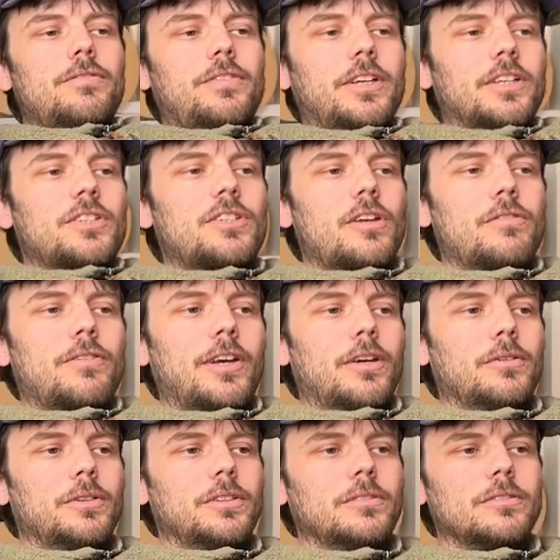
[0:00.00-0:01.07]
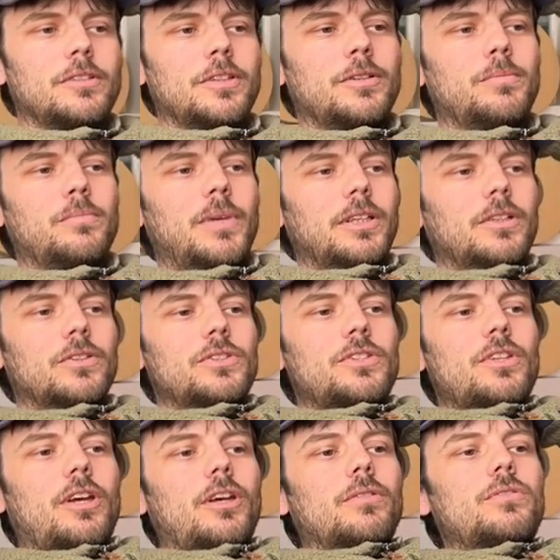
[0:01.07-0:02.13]
figure stuff out and make good
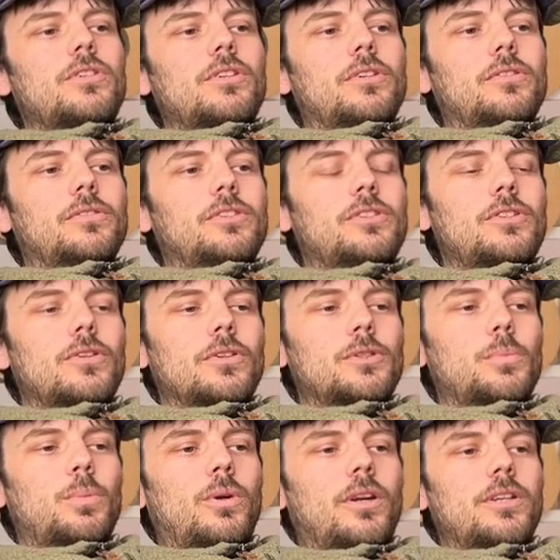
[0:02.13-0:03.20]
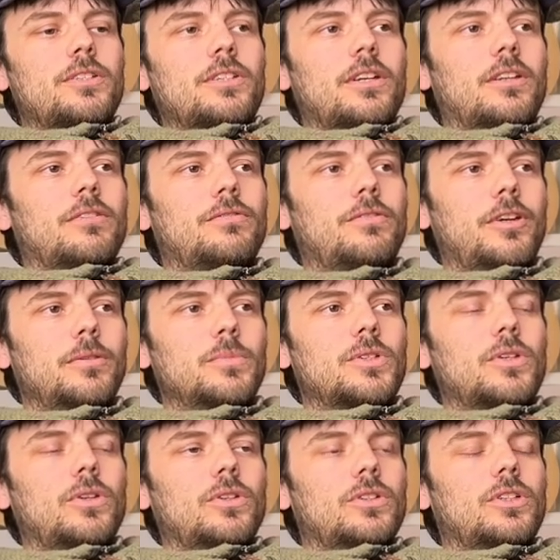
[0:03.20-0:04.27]
stuff, so it's not a surprise that the frame
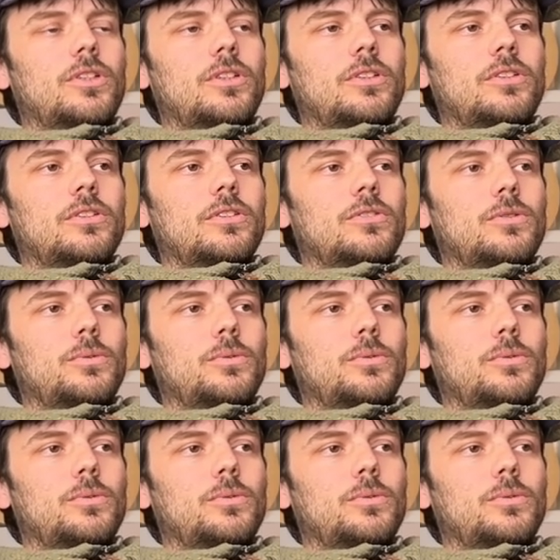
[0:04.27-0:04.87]
is good at